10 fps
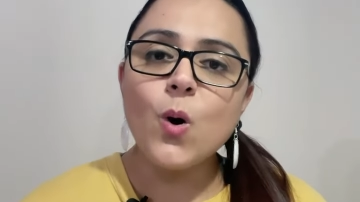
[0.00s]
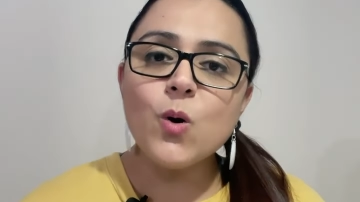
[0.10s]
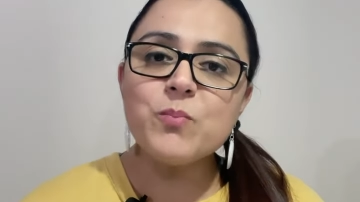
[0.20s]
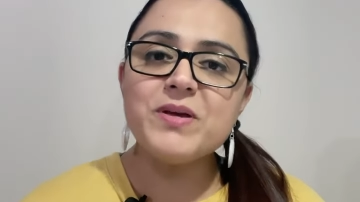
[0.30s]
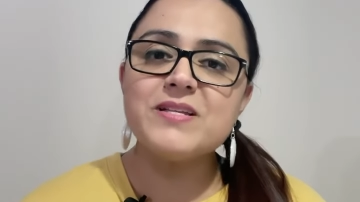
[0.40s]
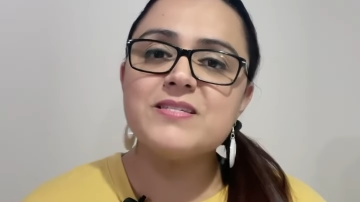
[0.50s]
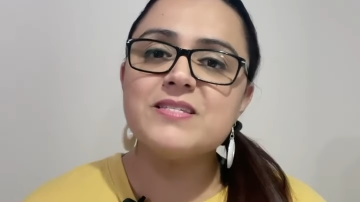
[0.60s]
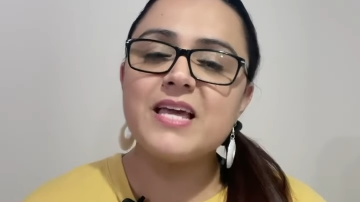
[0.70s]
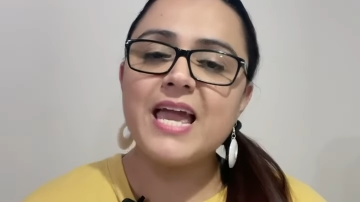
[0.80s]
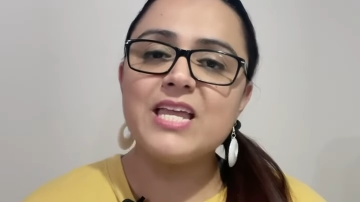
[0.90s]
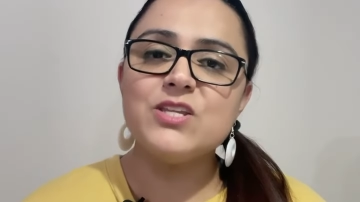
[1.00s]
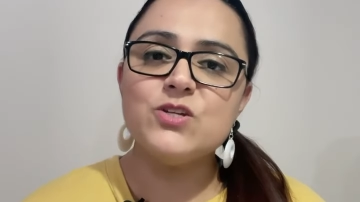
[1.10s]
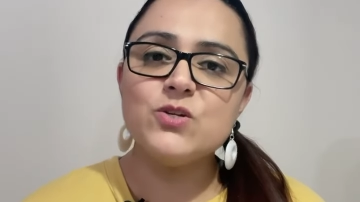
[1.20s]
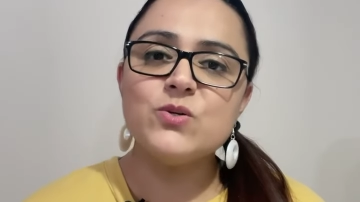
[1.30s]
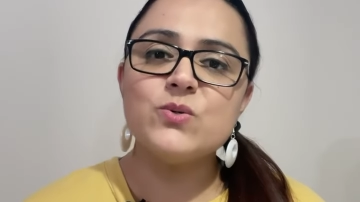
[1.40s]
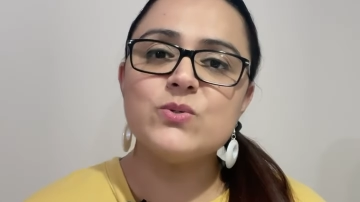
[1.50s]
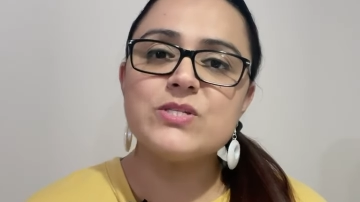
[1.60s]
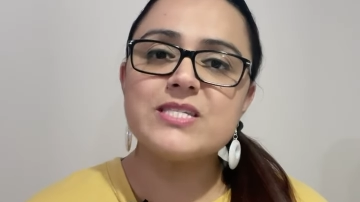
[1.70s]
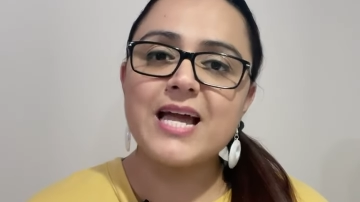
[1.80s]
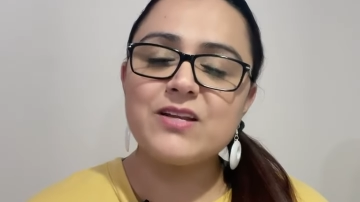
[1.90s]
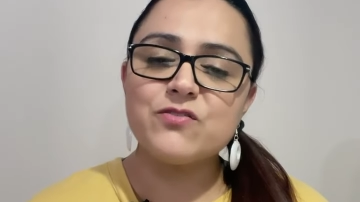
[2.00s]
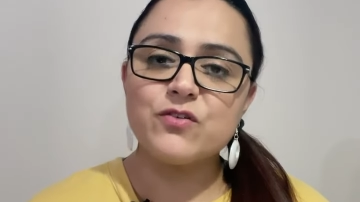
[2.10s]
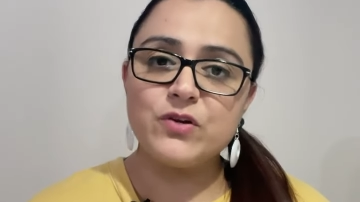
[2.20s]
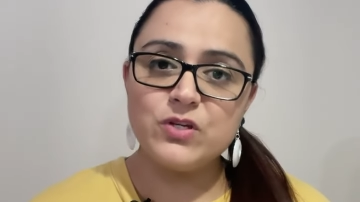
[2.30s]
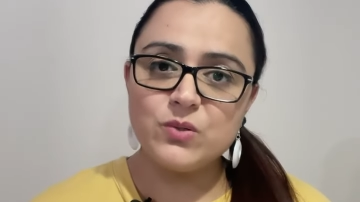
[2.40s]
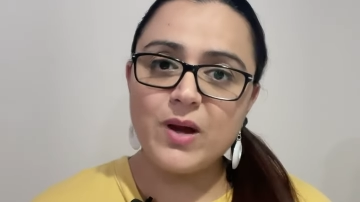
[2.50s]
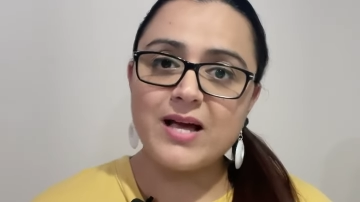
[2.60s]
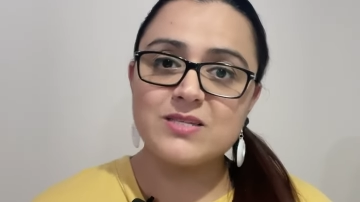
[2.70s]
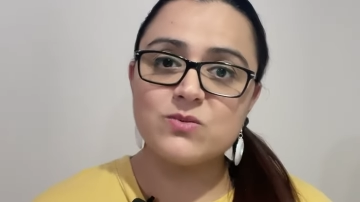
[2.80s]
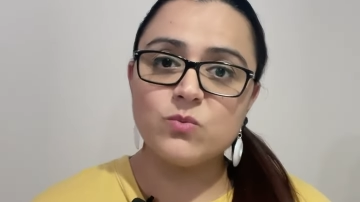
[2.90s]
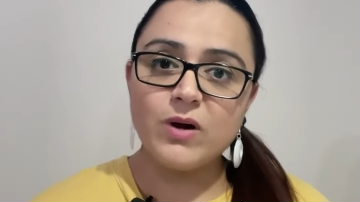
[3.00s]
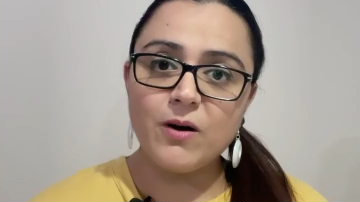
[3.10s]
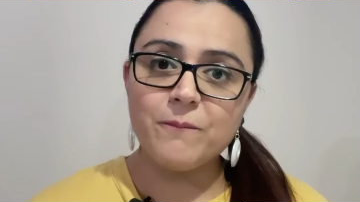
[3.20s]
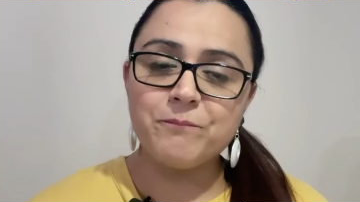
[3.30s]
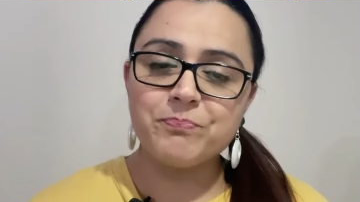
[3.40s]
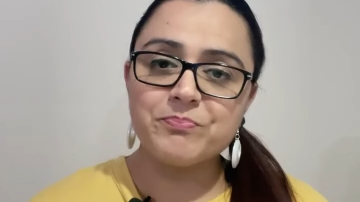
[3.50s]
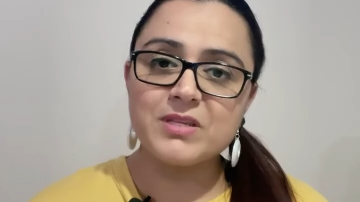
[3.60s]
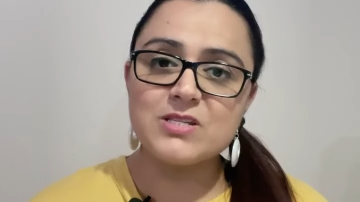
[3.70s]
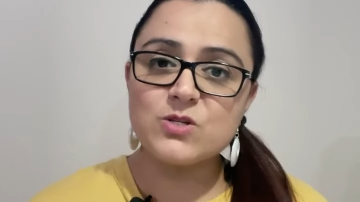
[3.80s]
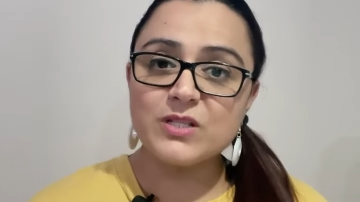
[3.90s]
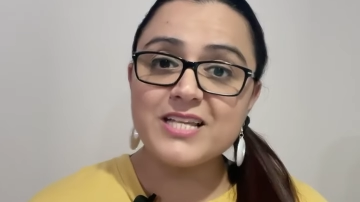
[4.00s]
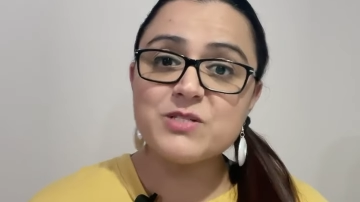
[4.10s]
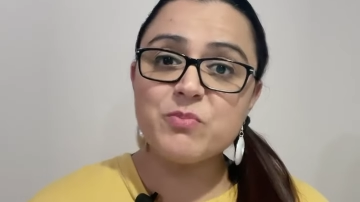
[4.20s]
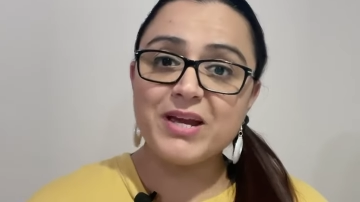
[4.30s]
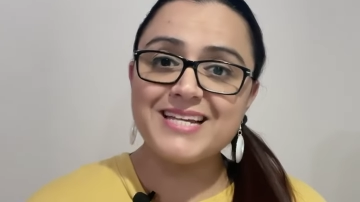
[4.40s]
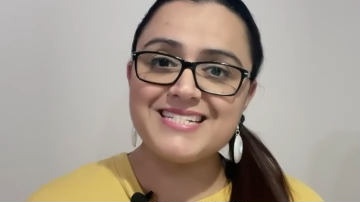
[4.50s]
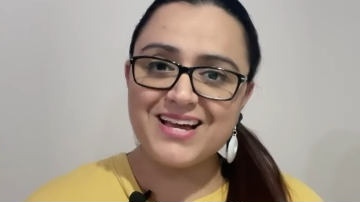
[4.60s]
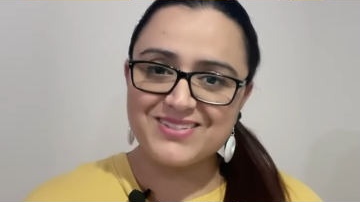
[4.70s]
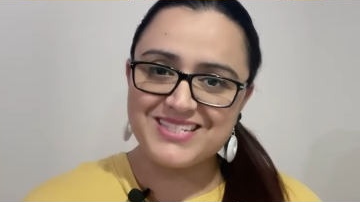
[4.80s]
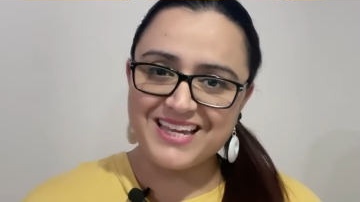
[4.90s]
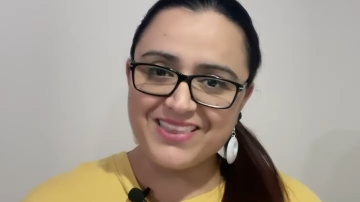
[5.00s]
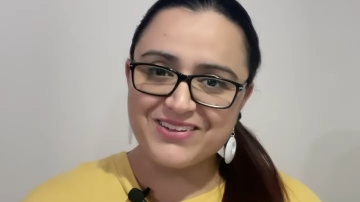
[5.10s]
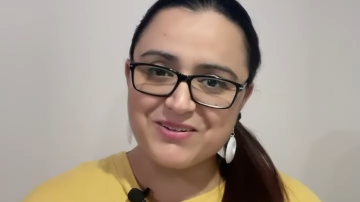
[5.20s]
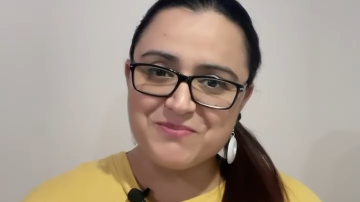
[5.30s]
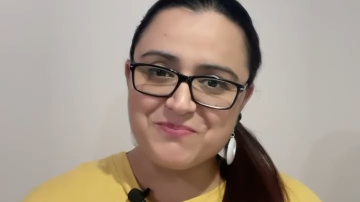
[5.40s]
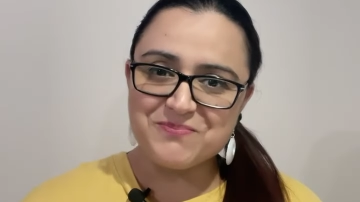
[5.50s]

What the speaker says: opens a new sight for you as well. So let's break it down together.